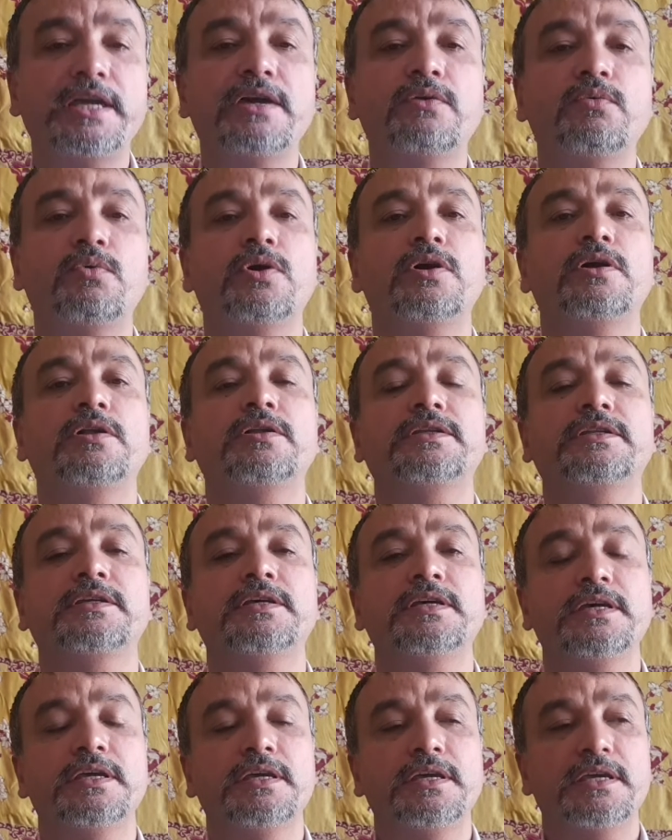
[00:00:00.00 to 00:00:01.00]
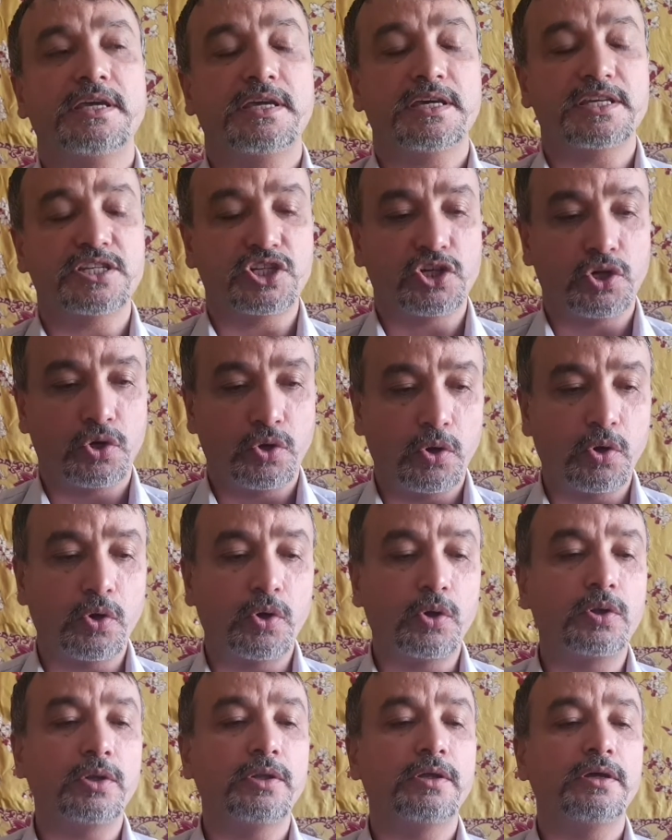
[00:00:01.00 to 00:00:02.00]
world as a
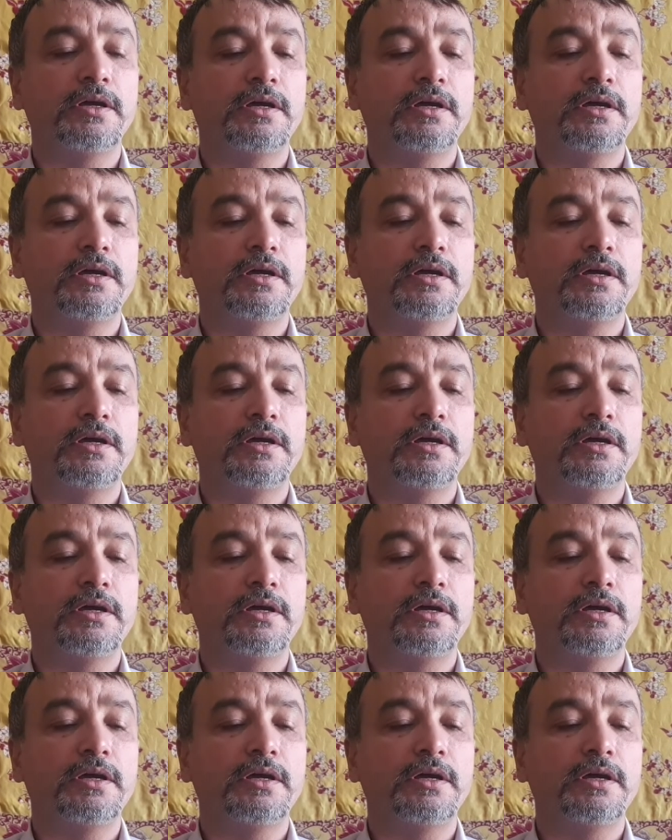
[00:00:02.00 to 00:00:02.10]
whole,